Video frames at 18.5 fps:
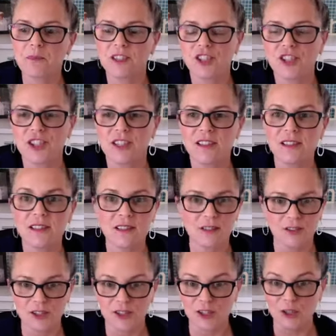
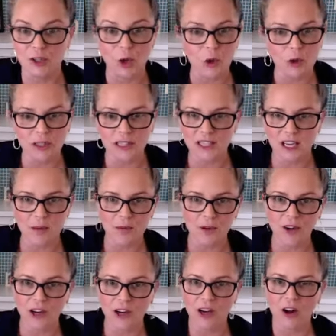she's slowly
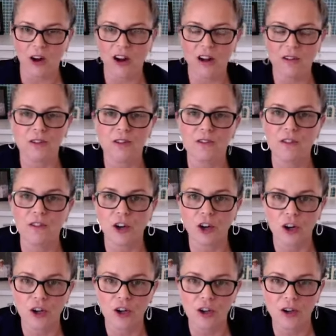tapering off of
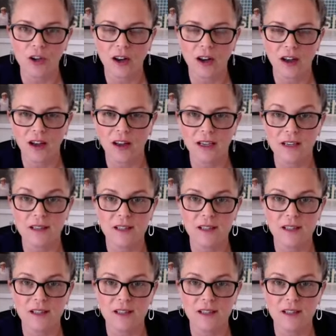her uh,